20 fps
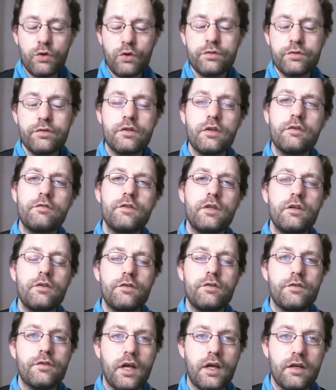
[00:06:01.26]
Most
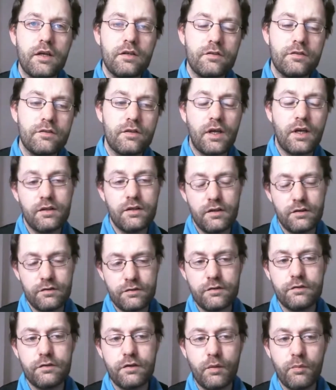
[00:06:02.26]
of these things,
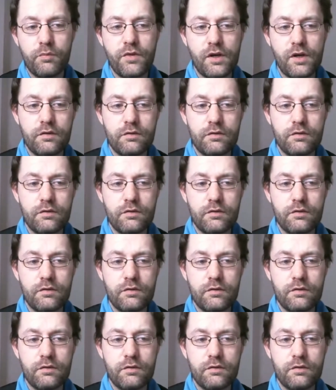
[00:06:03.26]
and this is